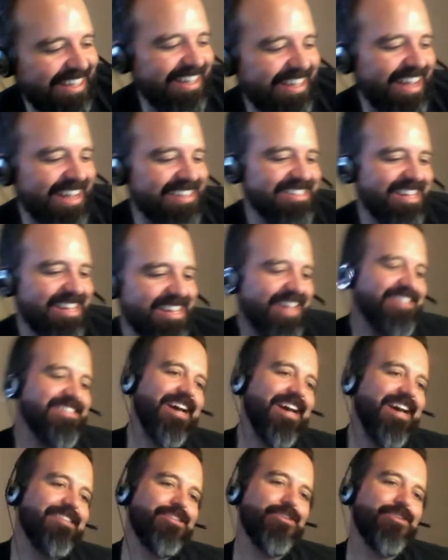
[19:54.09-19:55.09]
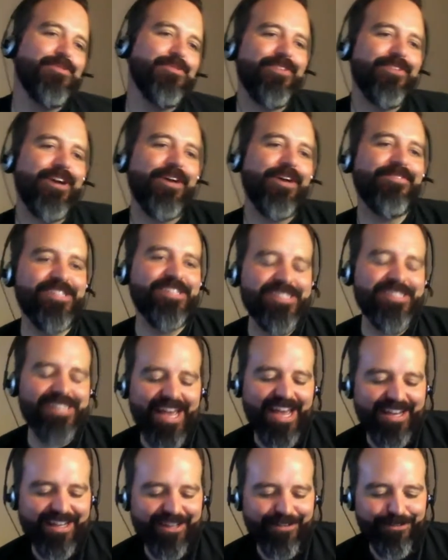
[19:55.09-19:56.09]
as you move up the
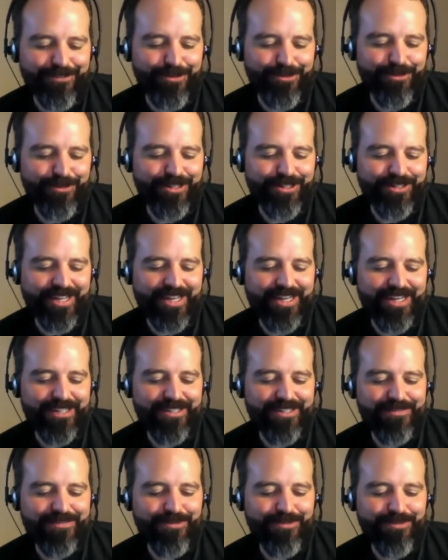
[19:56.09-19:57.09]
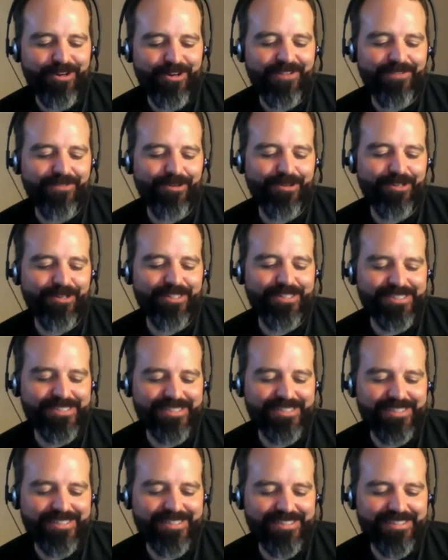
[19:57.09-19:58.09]
stack, if you will, like more and more,
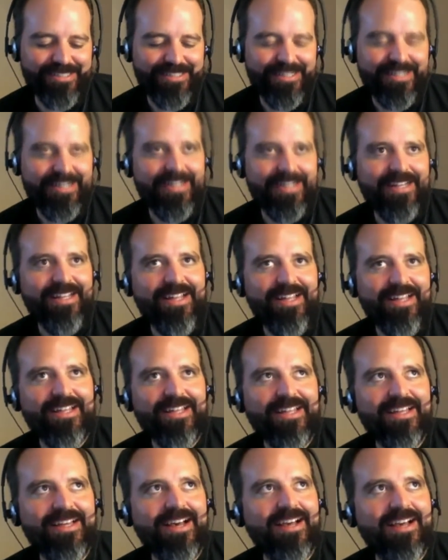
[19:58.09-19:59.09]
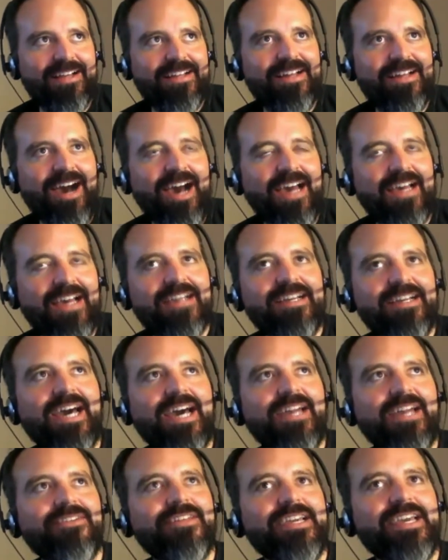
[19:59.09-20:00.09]
it's
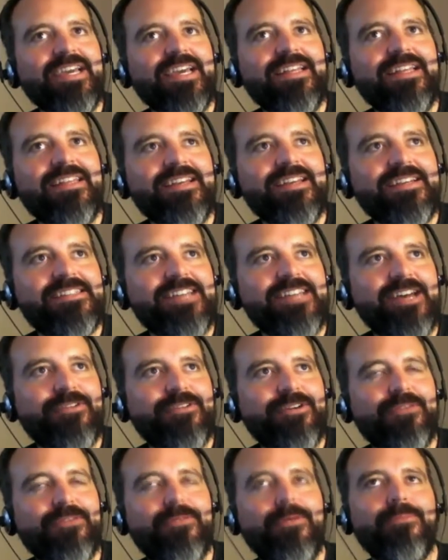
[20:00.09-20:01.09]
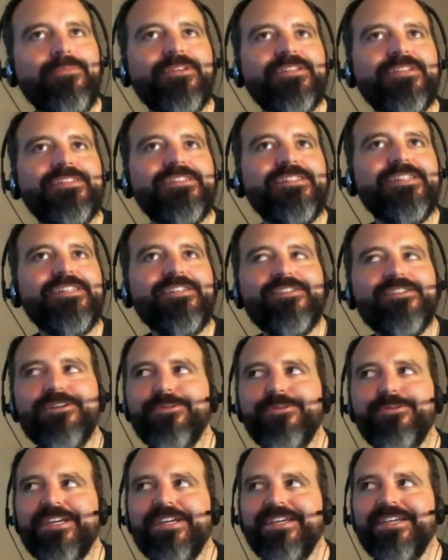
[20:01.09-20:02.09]
I don't think anything has ever, remember the
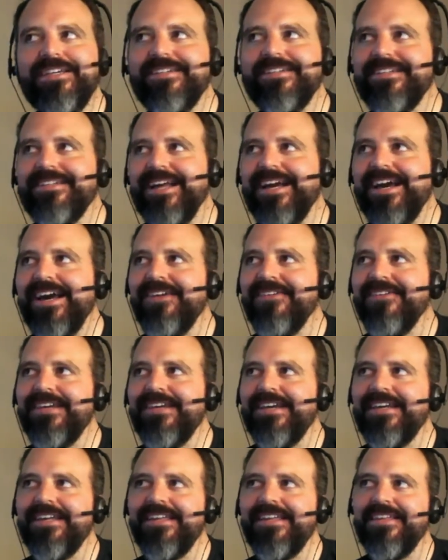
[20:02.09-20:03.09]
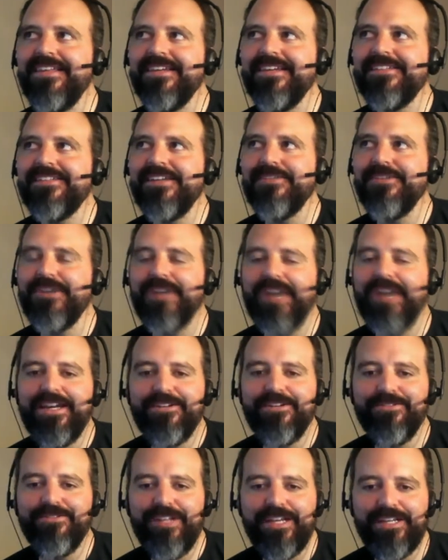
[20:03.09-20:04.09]
C2 wiki? Like, I don't think anything has ever kind
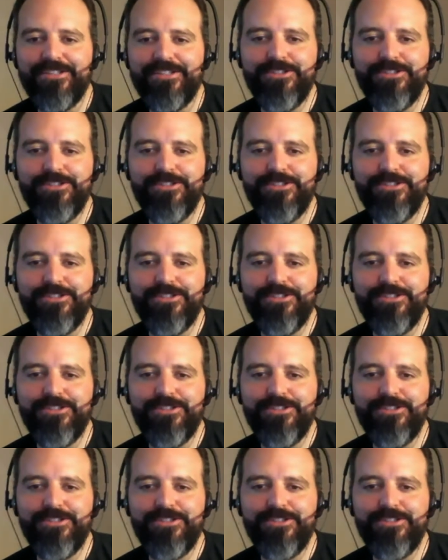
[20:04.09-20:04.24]
of like